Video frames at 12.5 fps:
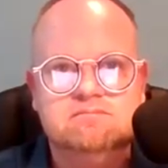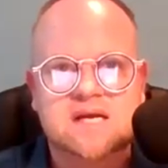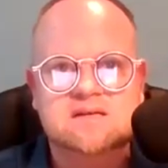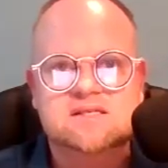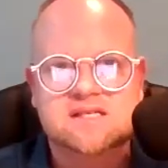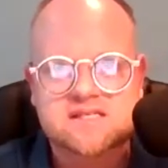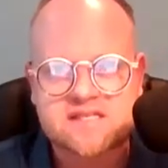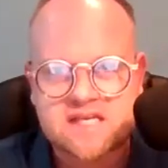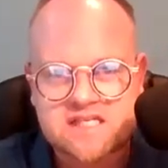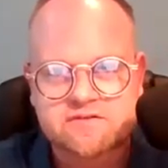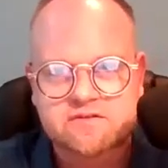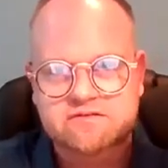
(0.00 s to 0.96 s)
like
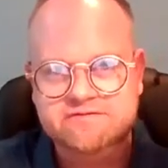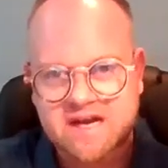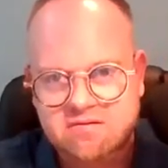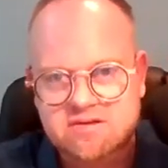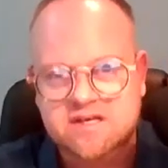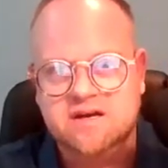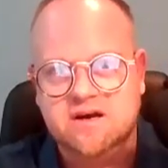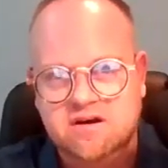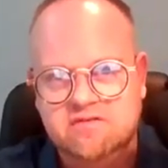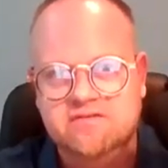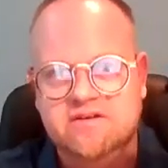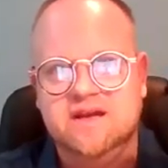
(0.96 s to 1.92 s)
successful founder
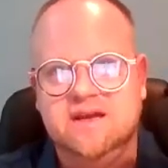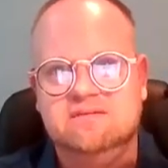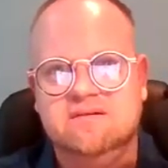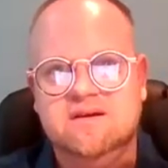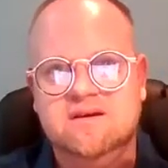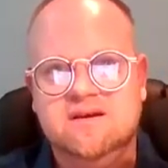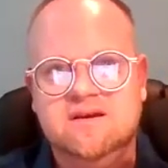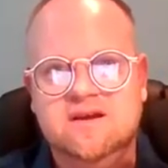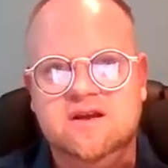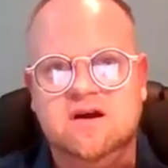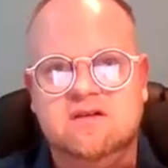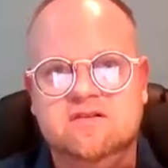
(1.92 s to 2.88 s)
of a
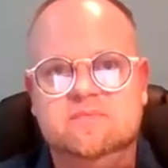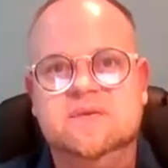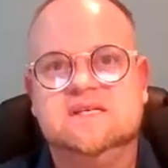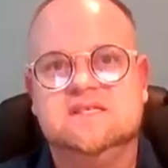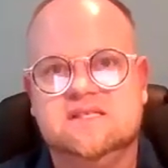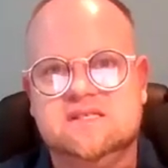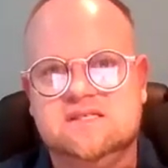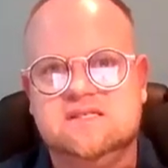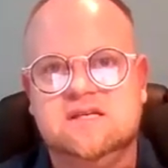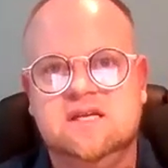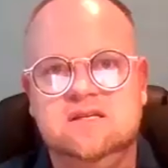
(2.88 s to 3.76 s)
business?